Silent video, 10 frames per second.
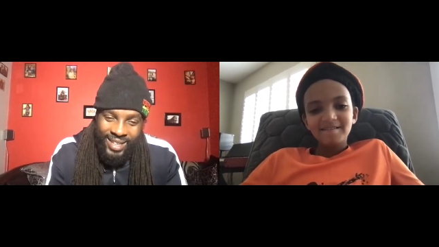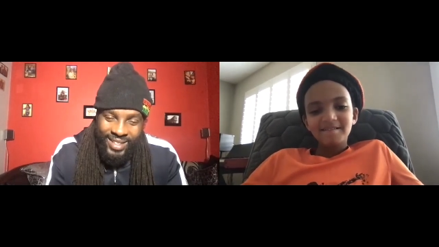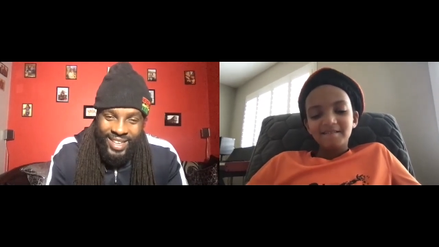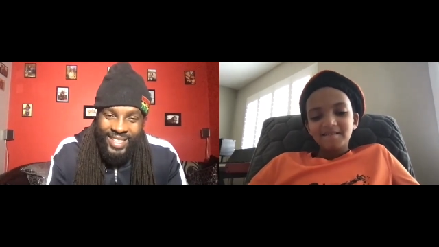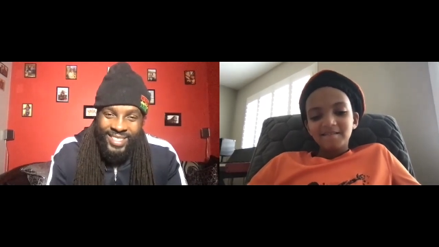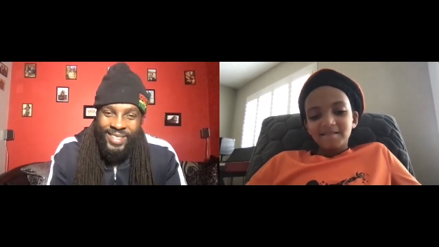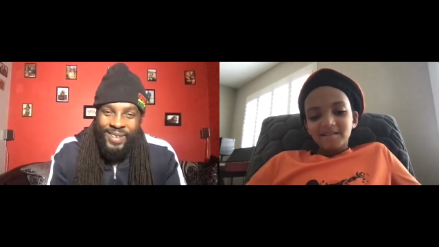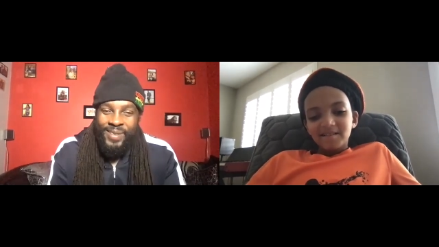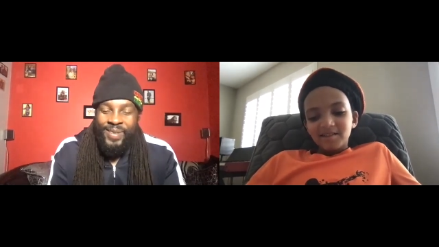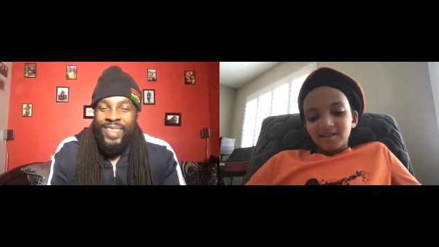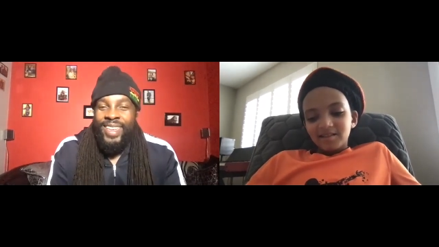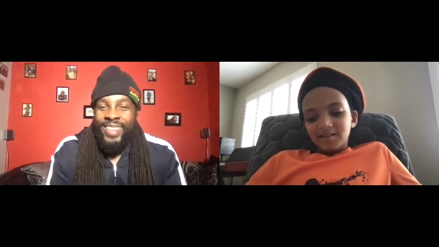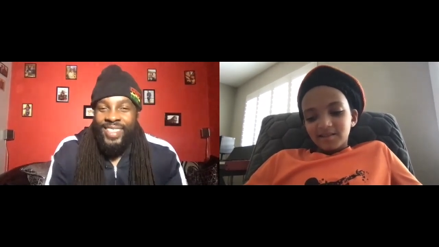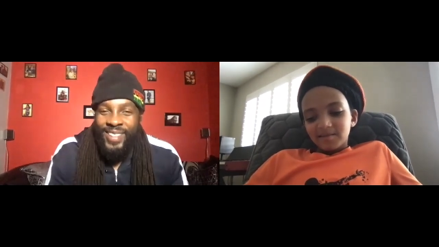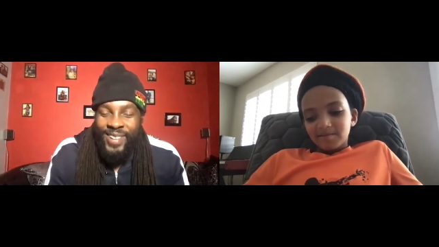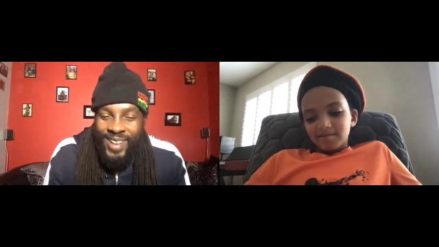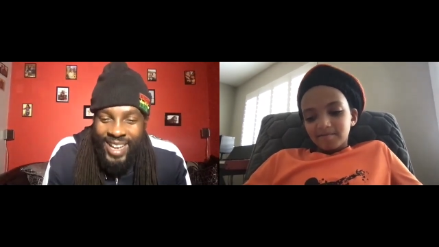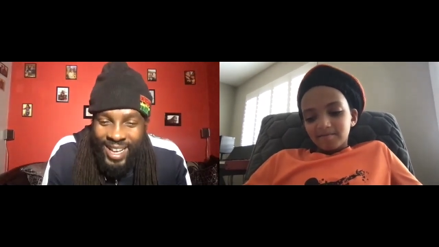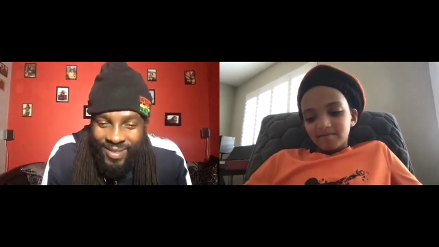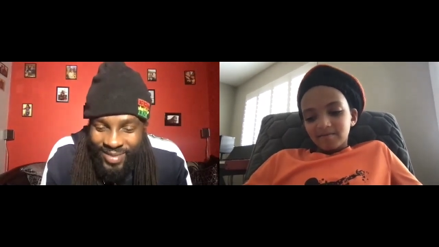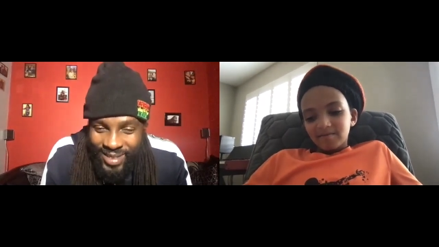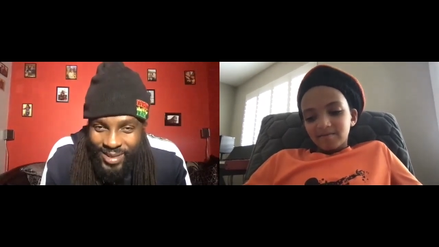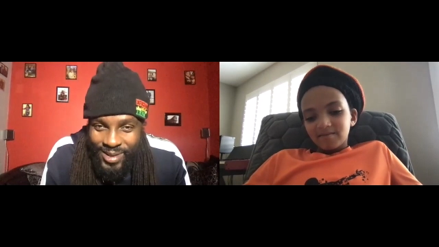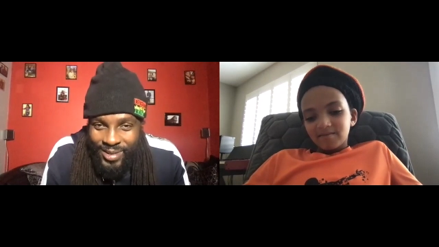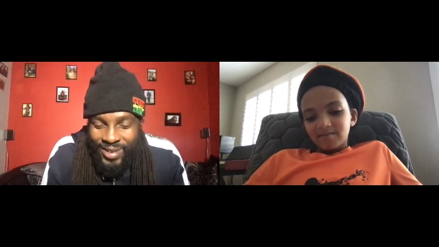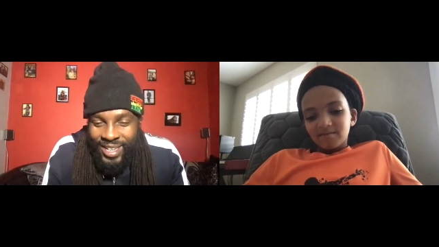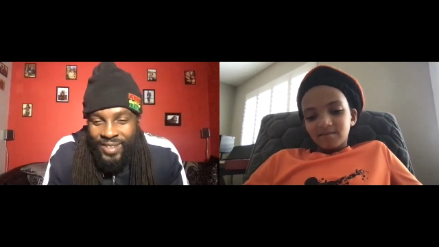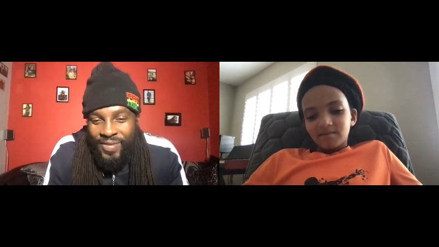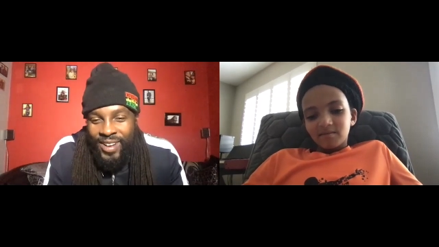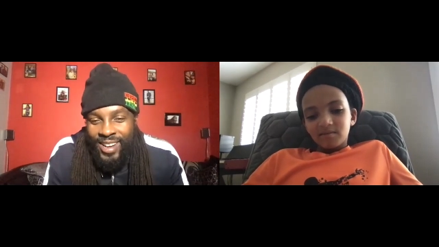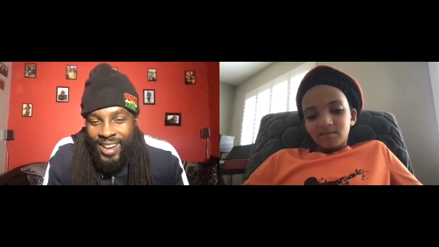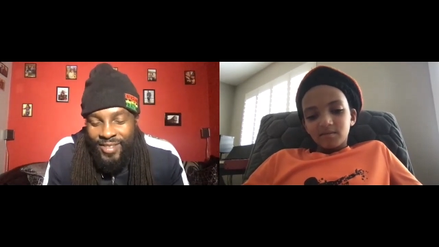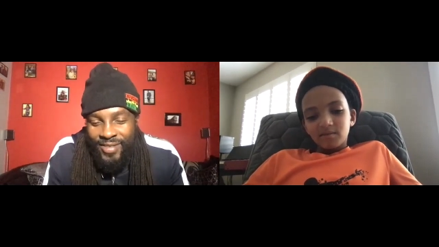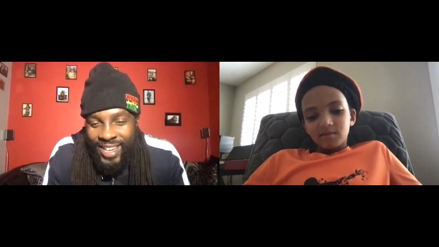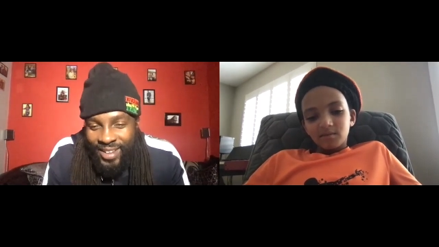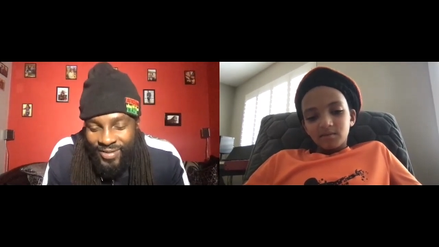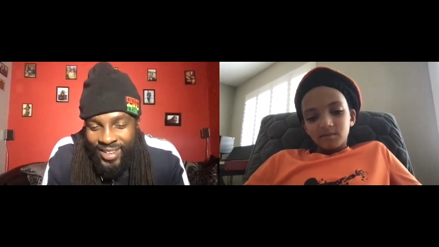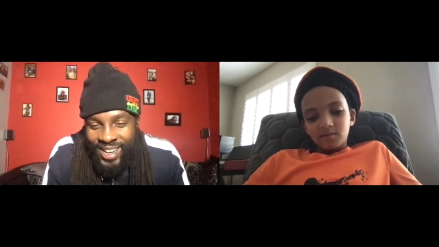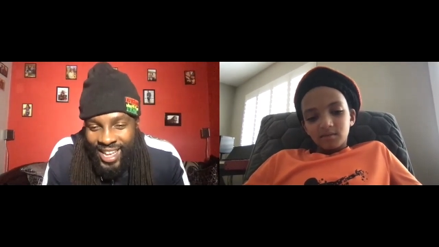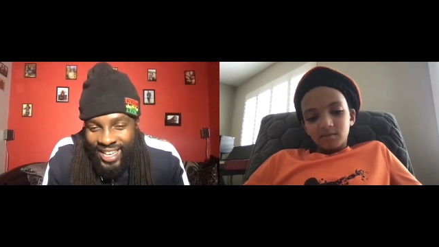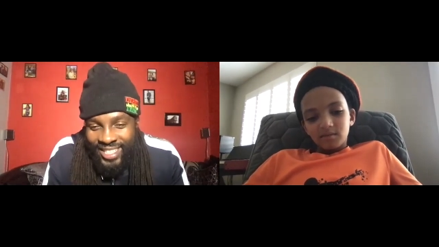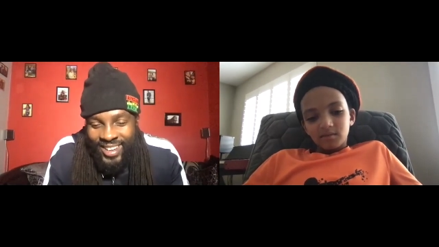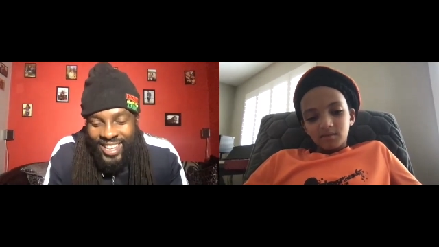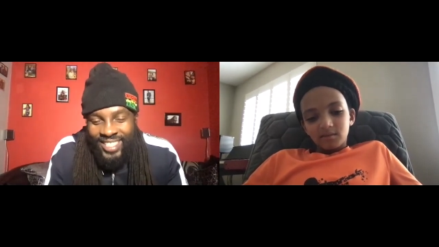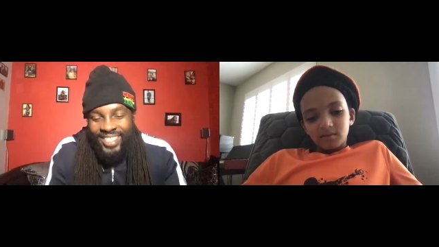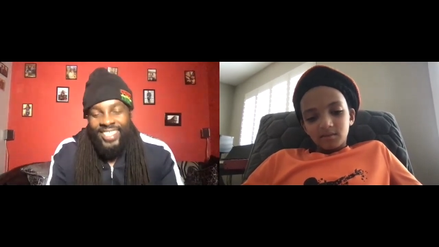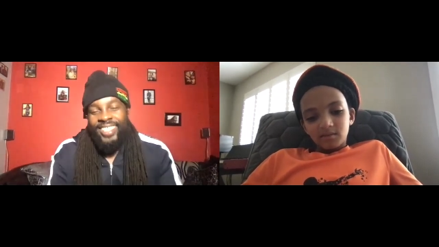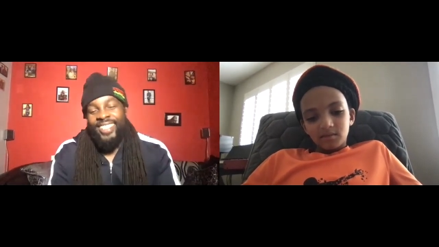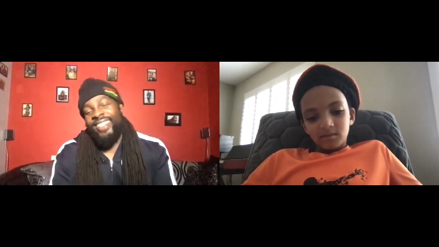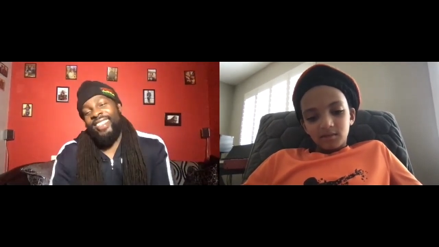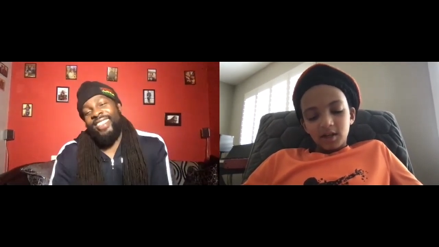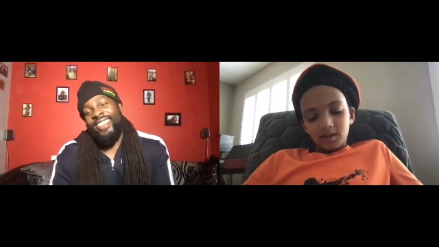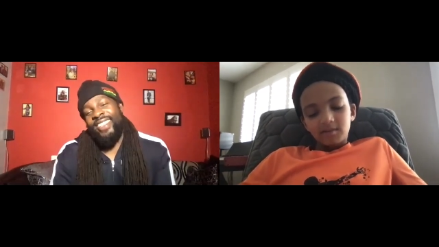Speaker 1: okay, so you're um you're doing it for the love and not for the likes, right? Yeah.